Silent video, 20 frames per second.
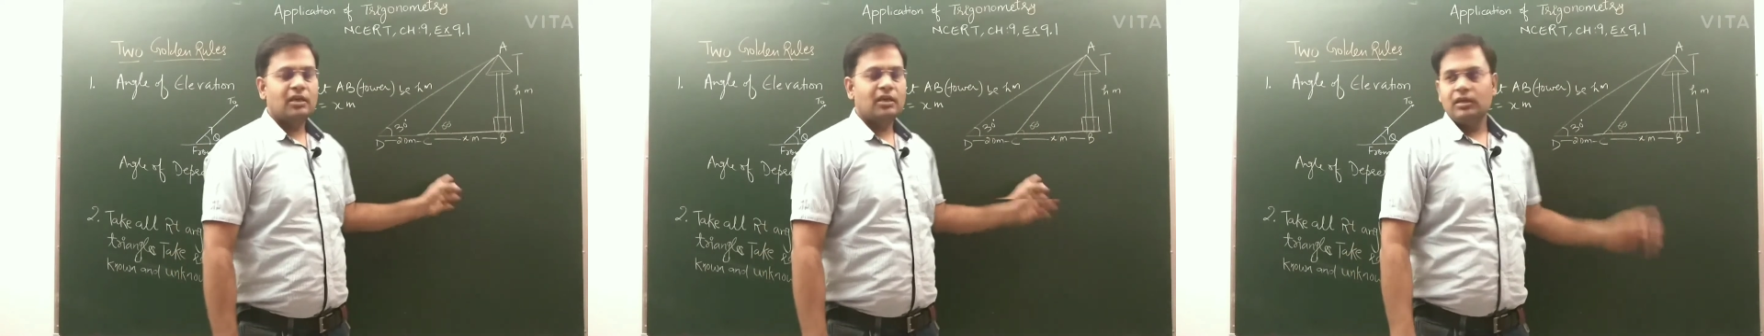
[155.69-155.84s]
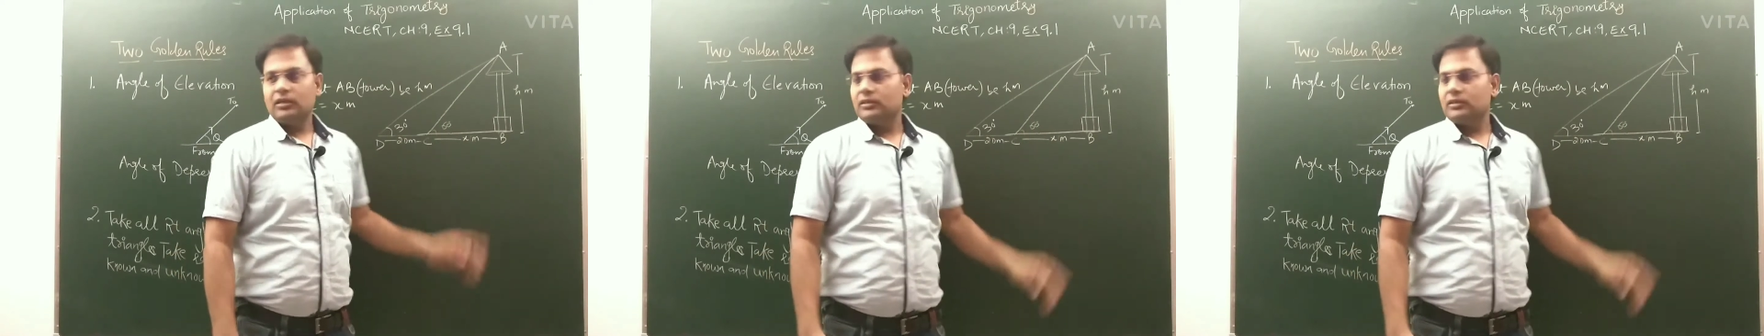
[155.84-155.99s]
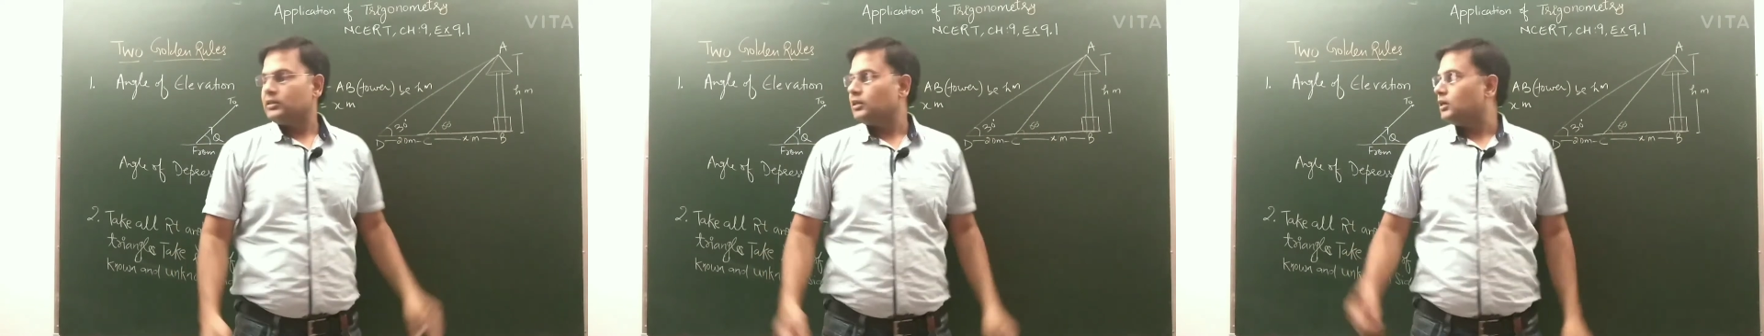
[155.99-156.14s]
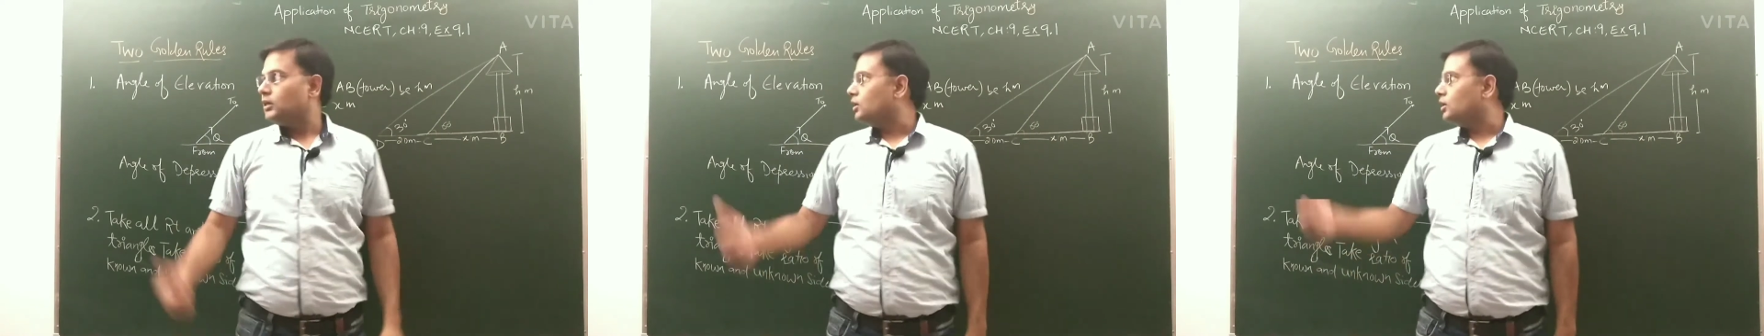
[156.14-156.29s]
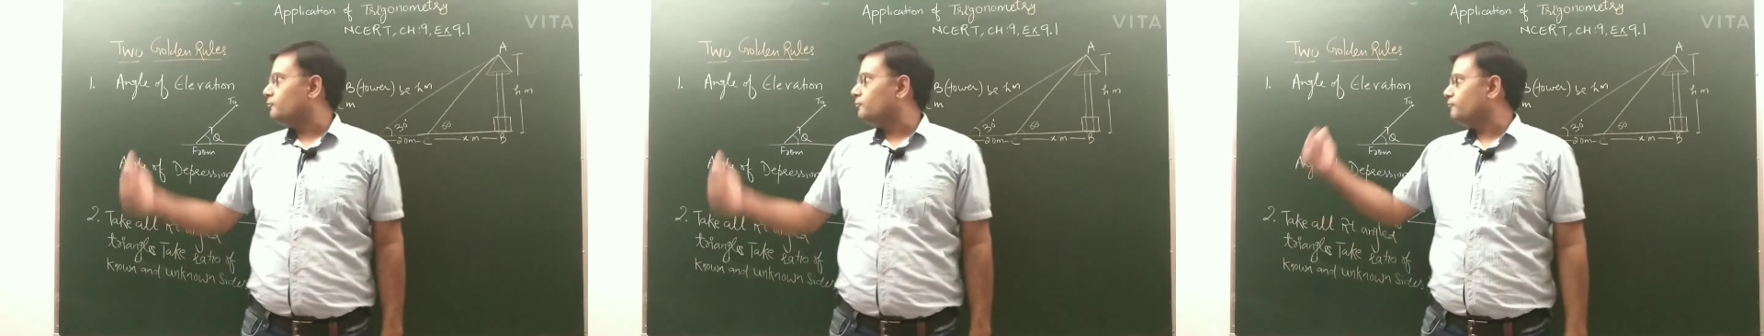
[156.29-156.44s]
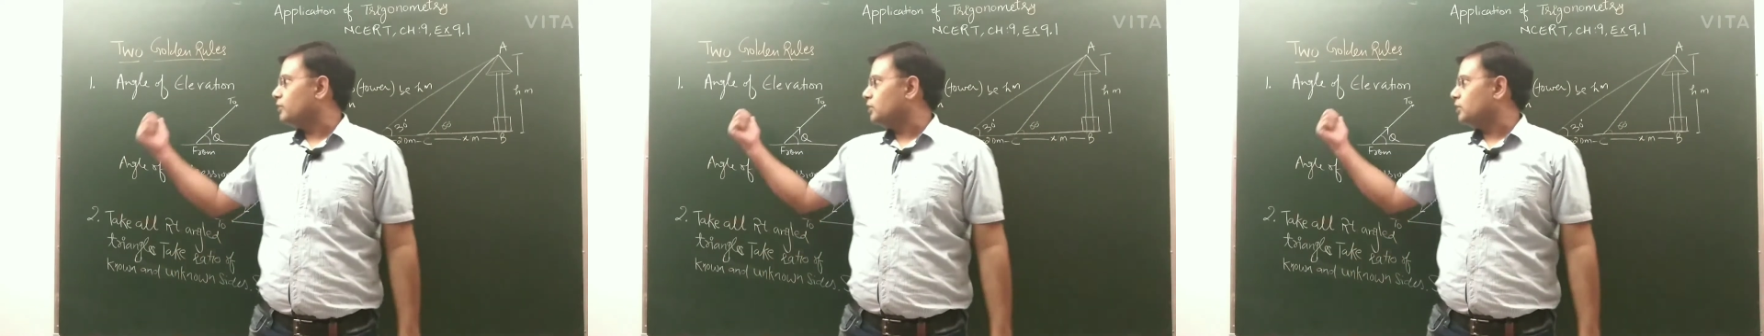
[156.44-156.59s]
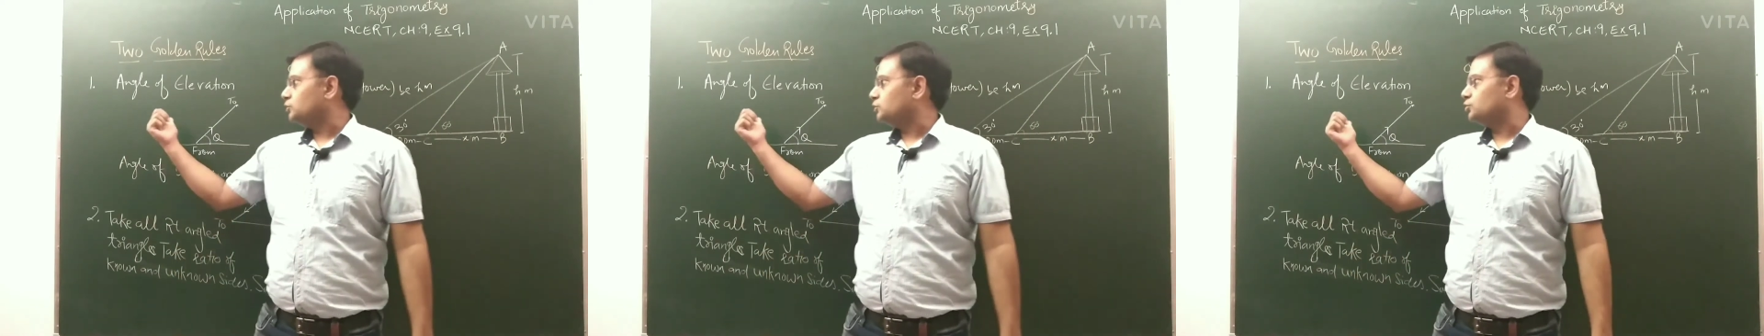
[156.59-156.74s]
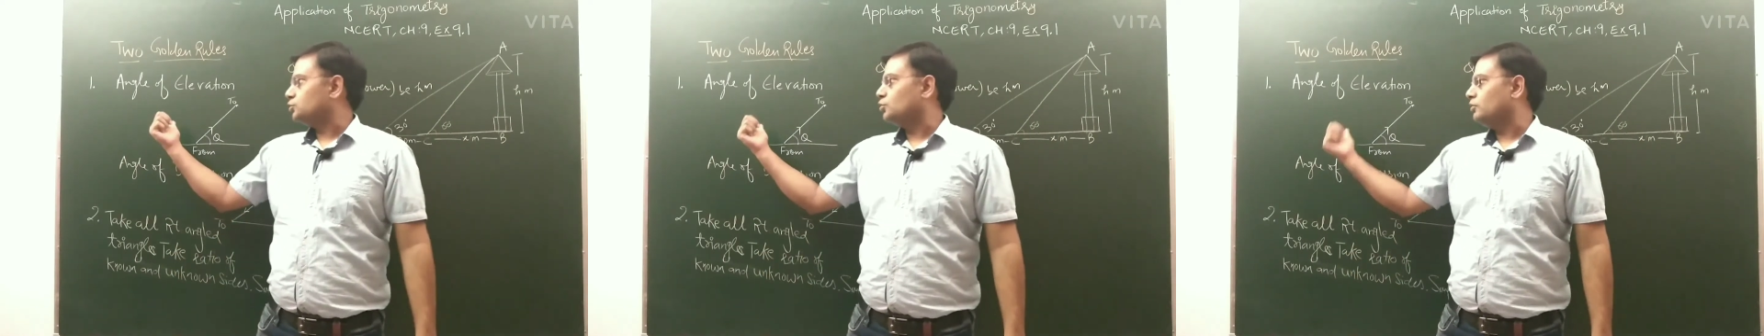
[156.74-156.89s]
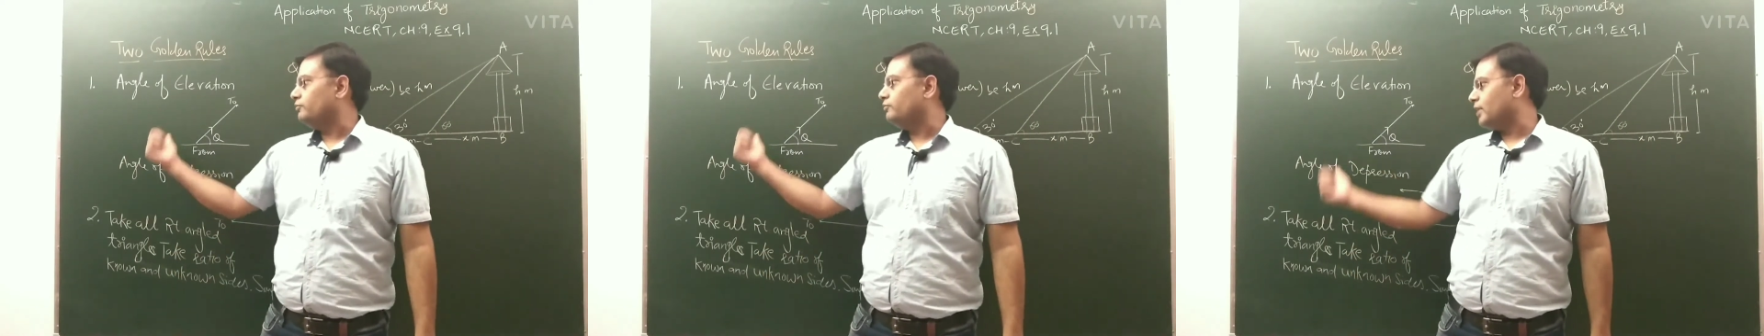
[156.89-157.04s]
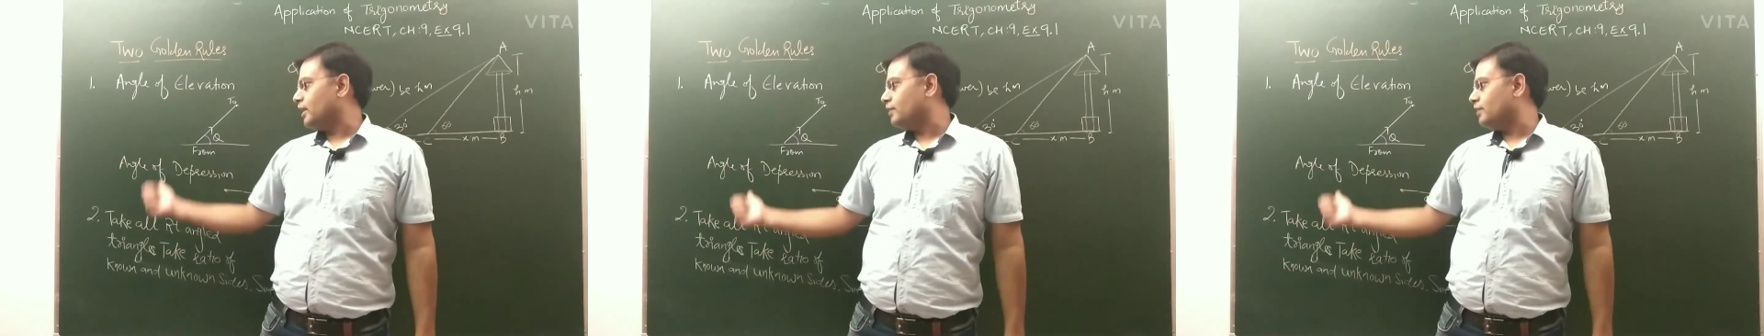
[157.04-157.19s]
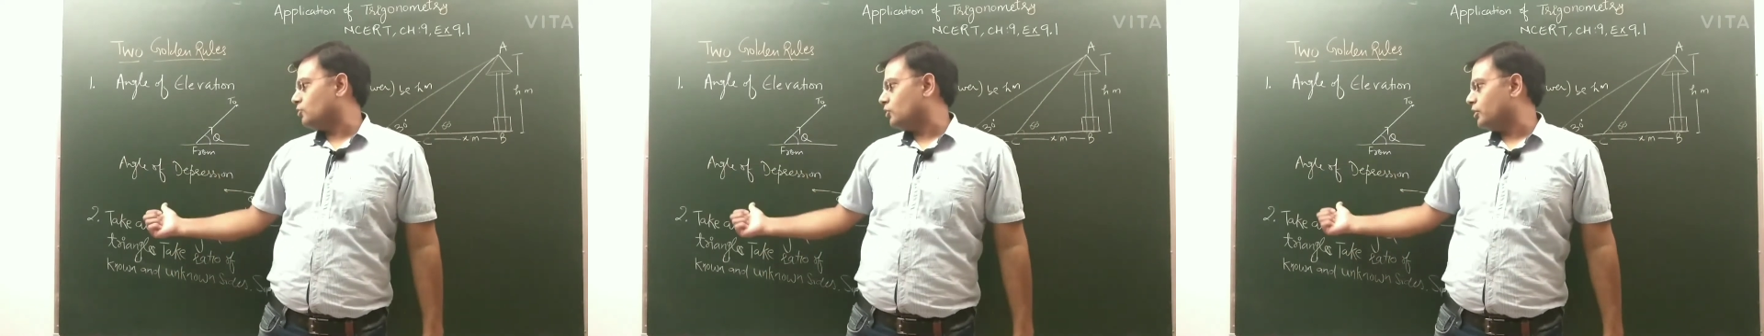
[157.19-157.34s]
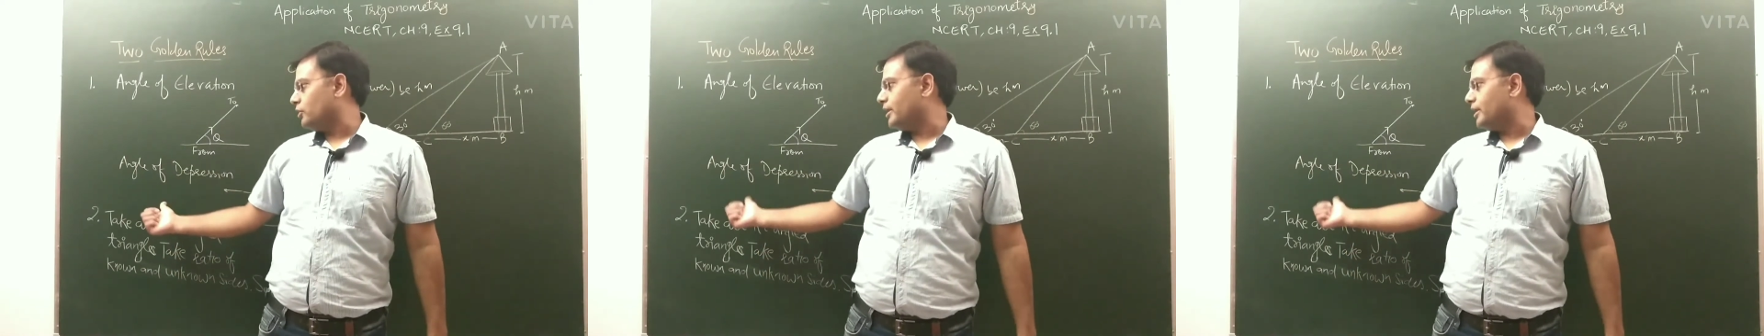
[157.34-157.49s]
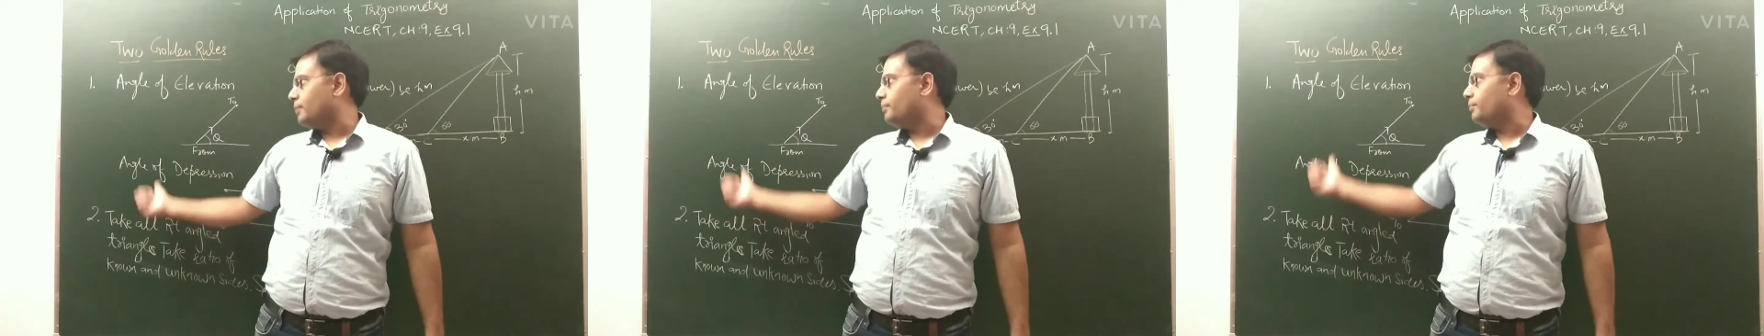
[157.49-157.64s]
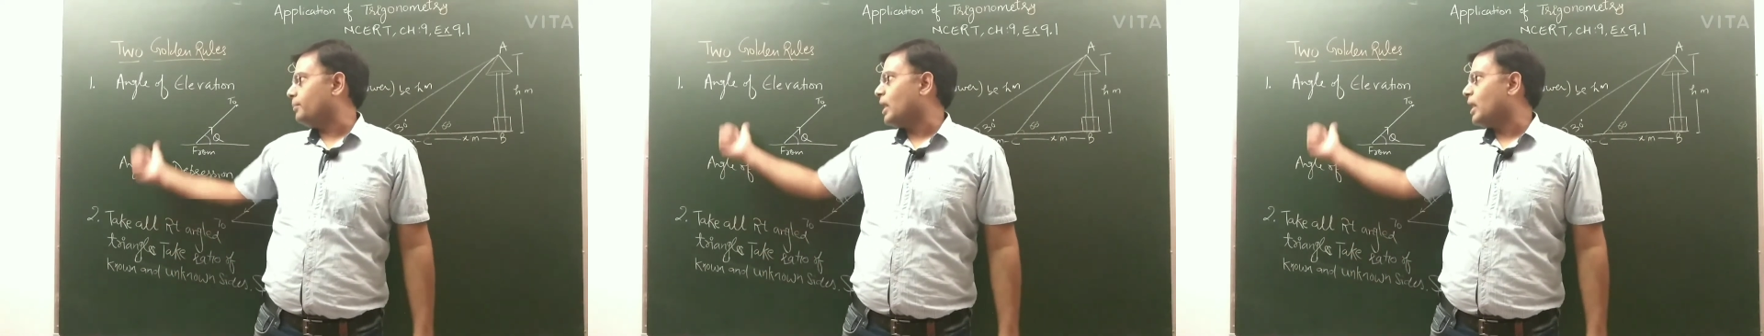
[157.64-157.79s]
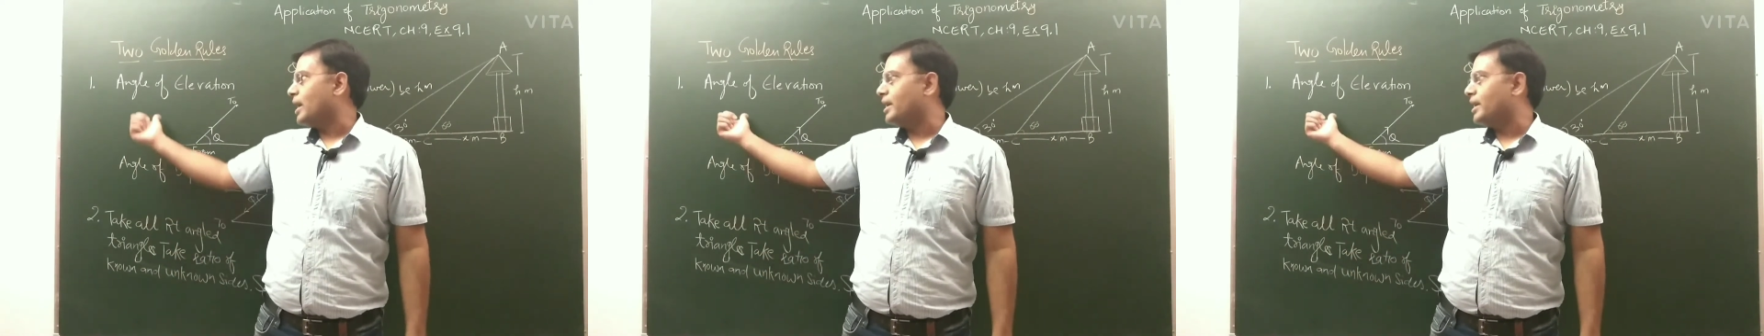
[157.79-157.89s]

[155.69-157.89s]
The first rule we have already applied,